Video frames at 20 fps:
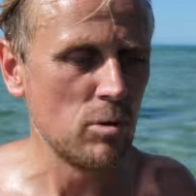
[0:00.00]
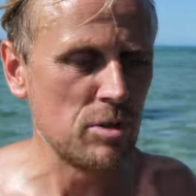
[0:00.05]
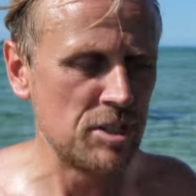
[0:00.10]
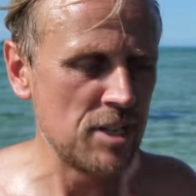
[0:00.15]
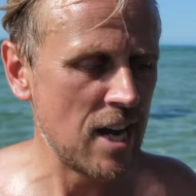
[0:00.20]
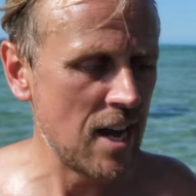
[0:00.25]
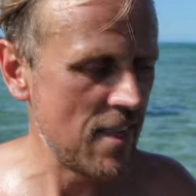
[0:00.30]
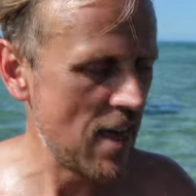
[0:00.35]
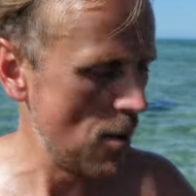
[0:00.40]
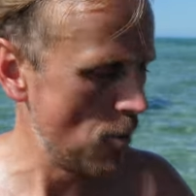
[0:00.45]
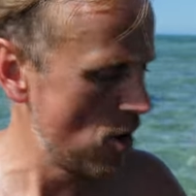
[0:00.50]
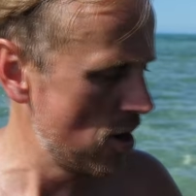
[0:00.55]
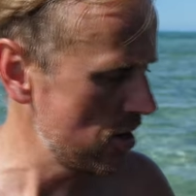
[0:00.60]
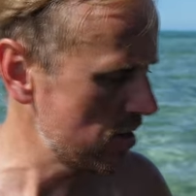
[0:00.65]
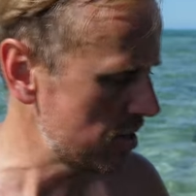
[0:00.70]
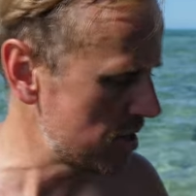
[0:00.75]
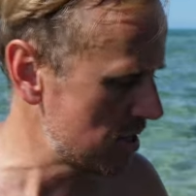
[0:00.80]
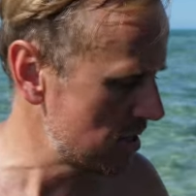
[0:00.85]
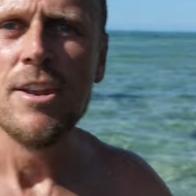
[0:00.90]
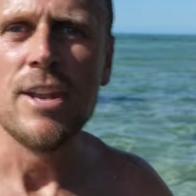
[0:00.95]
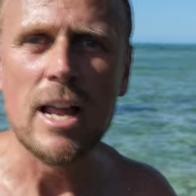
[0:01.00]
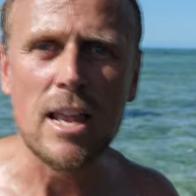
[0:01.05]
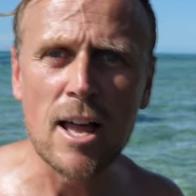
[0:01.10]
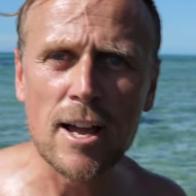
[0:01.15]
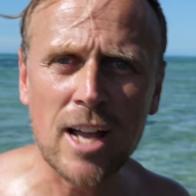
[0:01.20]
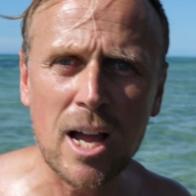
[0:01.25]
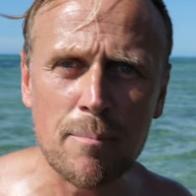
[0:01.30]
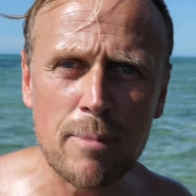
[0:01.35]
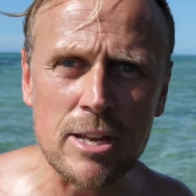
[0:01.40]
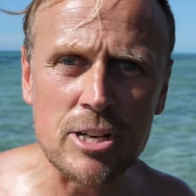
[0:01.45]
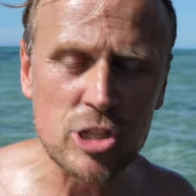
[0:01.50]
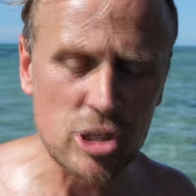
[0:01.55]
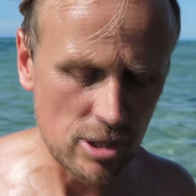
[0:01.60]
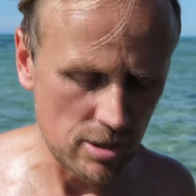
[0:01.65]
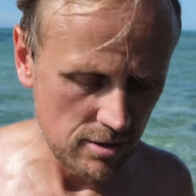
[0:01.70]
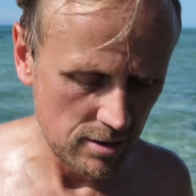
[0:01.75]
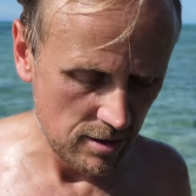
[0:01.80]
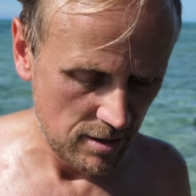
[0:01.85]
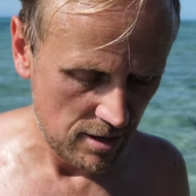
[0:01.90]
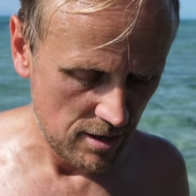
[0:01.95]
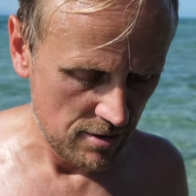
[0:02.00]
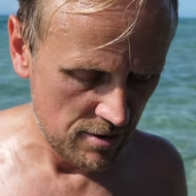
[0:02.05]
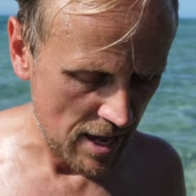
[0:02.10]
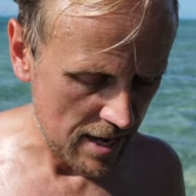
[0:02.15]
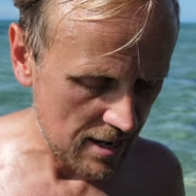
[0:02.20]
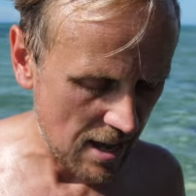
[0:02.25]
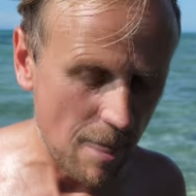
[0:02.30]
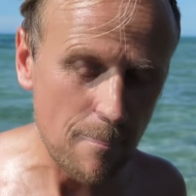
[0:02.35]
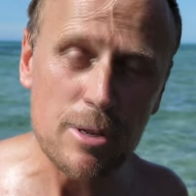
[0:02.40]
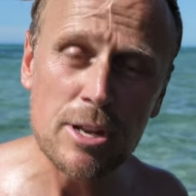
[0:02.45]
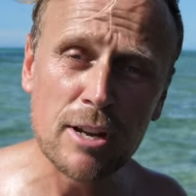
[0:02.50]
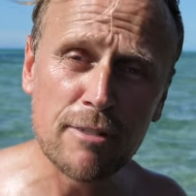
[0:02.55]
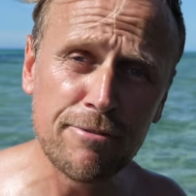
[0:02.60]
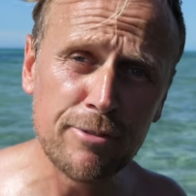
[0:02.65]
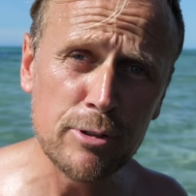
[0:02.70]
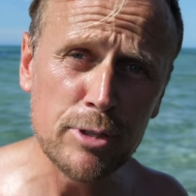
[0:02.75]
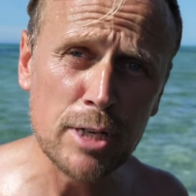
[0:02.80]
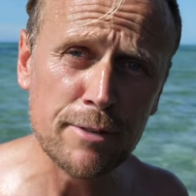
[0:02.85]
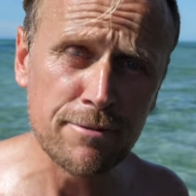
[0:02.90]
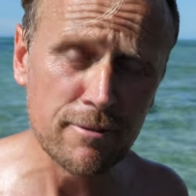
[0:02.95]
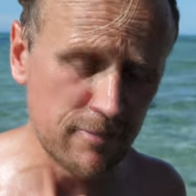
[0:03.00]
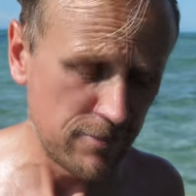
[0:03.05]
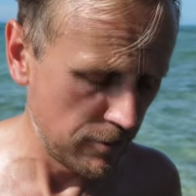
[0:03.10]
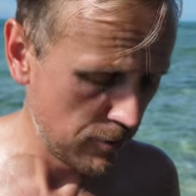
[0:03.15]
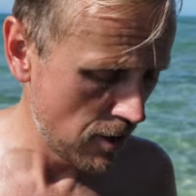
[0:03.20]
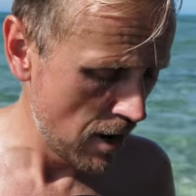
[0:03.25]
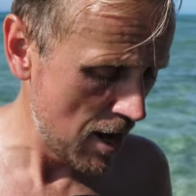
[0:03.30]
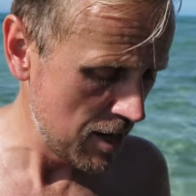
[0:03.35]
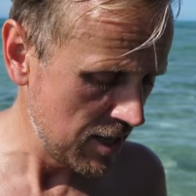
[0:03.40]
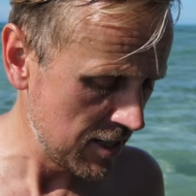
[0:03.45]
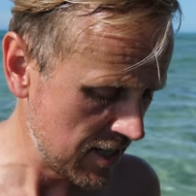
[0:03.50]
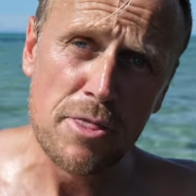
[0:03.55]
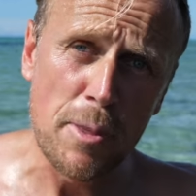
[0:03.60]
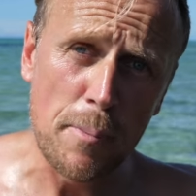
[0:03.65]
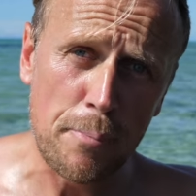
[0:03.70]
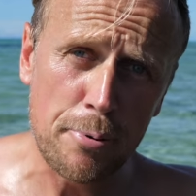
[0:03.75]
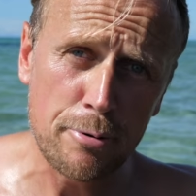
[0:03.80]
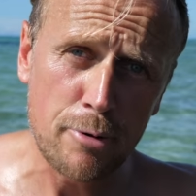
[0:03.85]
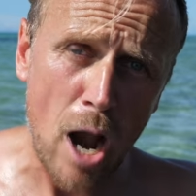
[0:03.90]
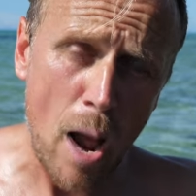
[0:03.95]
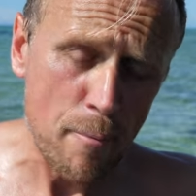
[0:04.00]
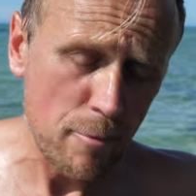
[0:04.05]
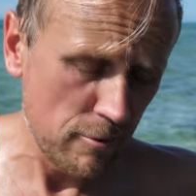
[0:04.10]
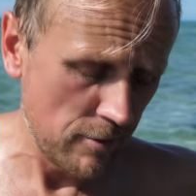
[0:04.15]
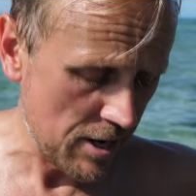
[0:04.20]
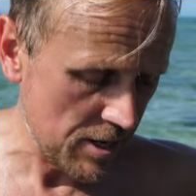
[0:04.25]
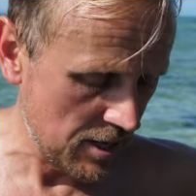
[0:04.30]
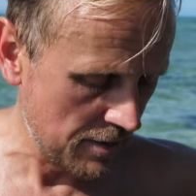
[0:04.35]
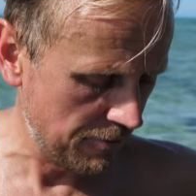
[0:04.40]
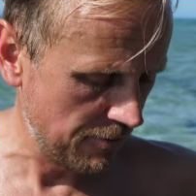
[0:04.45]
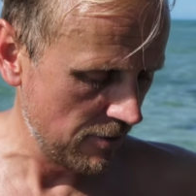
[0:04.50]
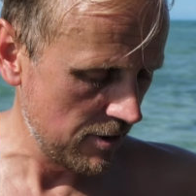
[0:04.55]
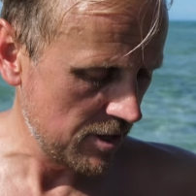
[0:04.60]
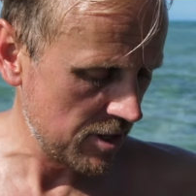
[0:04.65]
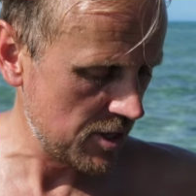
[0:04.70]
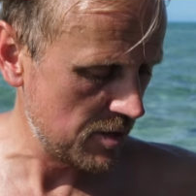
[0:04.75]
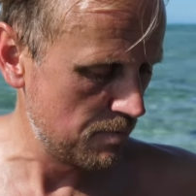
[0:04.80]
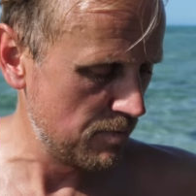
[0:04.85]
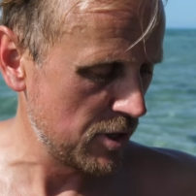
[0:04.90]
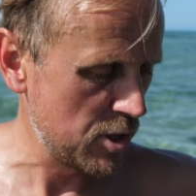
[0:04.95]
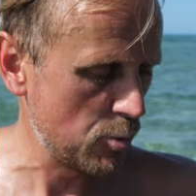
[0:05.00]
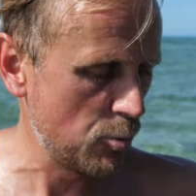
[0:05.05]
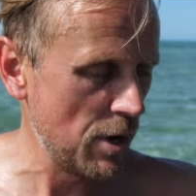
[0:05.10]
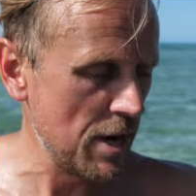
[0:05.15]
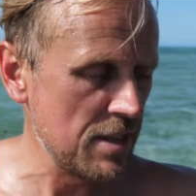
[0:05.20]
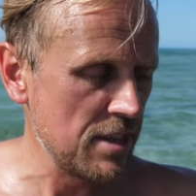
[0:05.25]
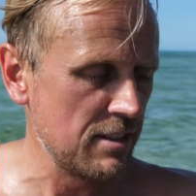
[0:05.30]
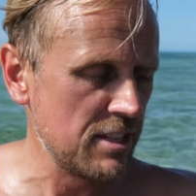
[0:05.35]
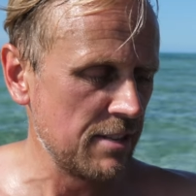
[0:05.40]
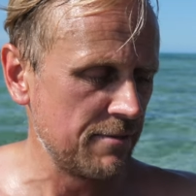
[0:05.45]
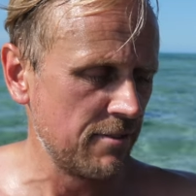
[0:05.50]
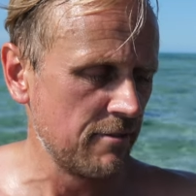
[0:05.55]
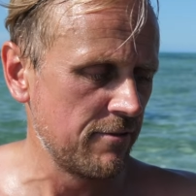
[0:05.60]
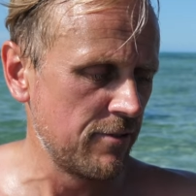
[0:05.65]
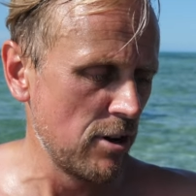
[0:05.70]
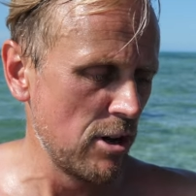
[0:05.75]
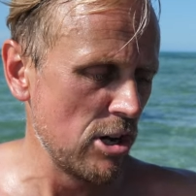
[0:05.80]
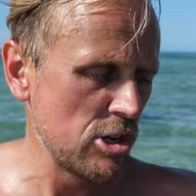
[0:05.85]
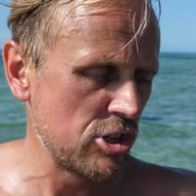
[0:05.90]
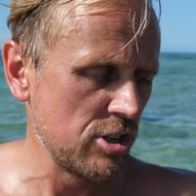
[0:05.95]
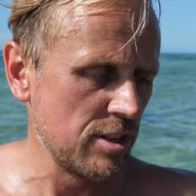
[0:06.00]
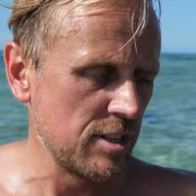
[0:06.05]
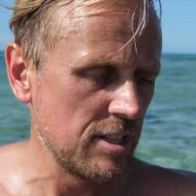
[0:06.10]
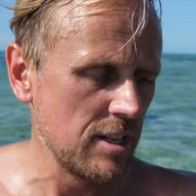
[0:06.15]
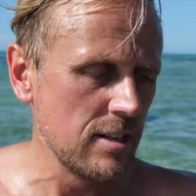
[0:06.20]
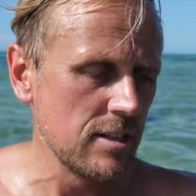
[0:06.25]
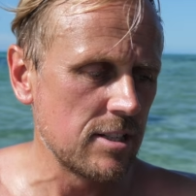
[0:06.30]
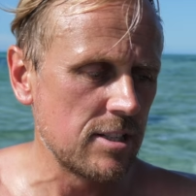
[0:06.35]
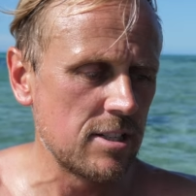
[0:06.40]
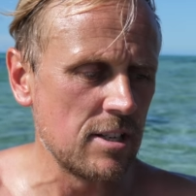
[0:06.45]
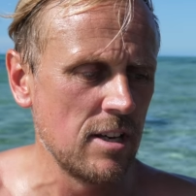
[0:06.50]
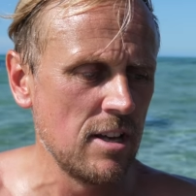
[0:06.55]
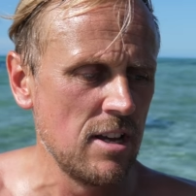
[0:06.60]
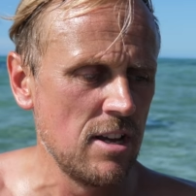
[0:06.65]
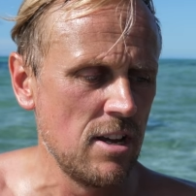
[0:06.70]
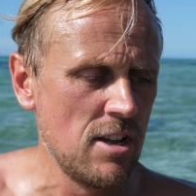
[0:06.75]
We'll see how that works. Now, like I mentioned, they come in a few different varieties. The primary difference between the different versions is